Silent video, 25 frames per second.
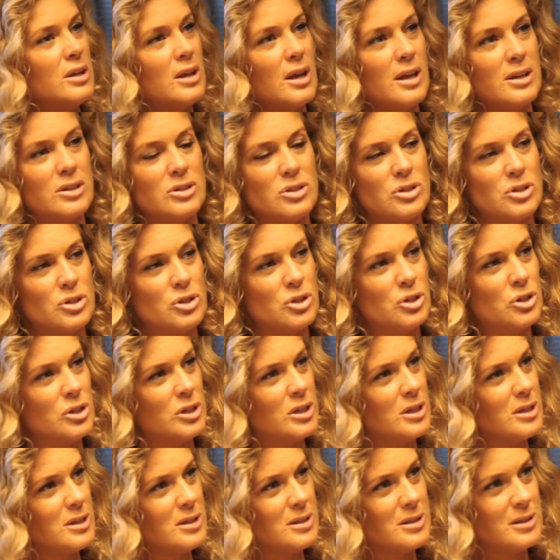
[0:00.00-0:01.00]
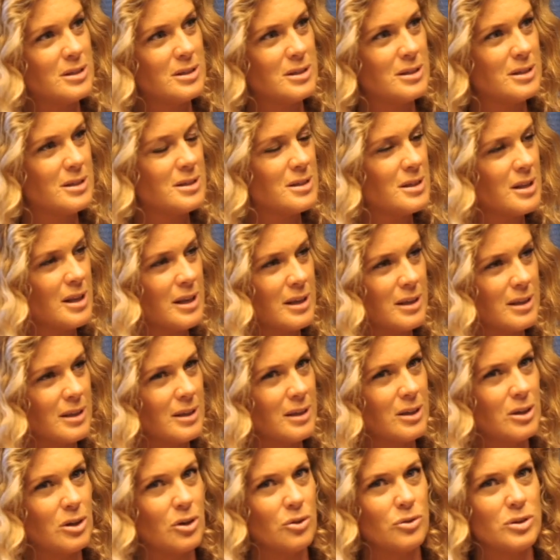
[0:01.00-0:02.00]
it's like,
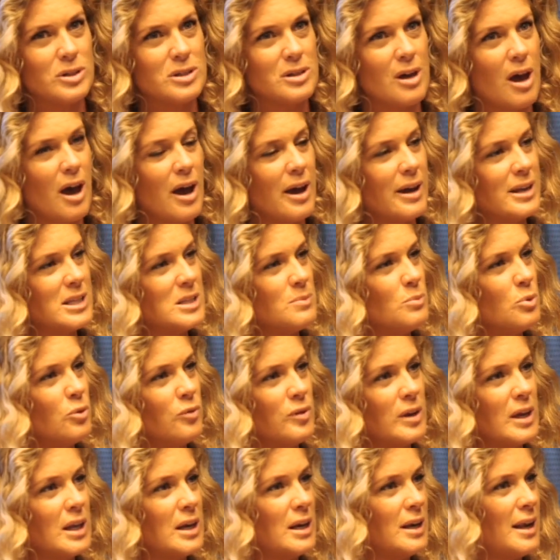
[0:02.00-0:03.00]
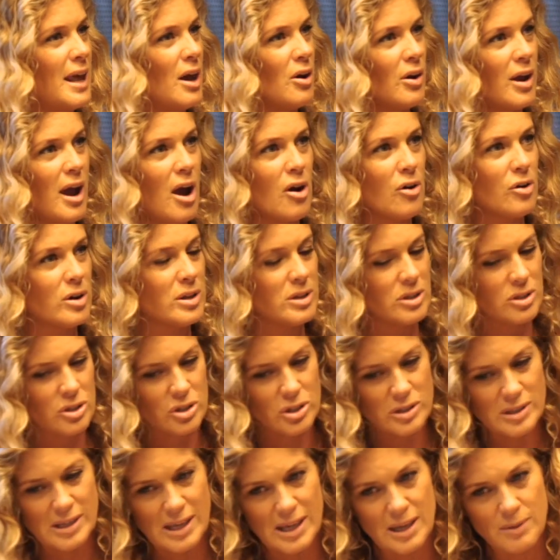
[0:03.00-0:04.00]
the tide's moving in and out, currents,
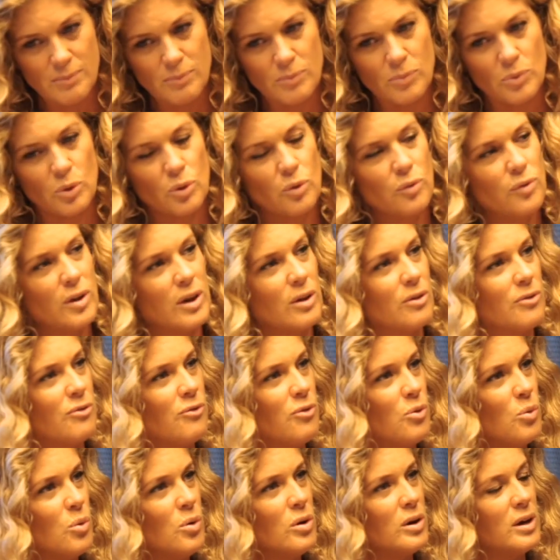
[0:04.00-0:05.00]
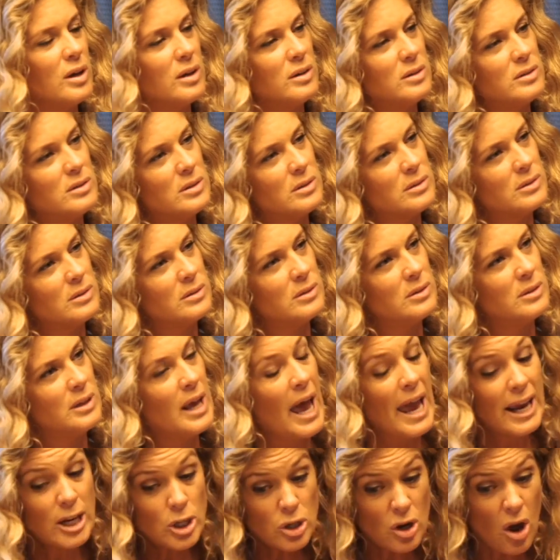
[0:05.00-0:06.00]
just keep moving forward.
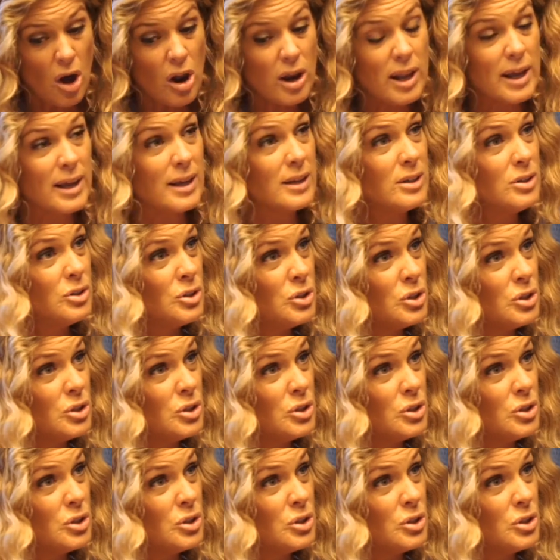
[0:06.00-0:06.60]
Acknowledge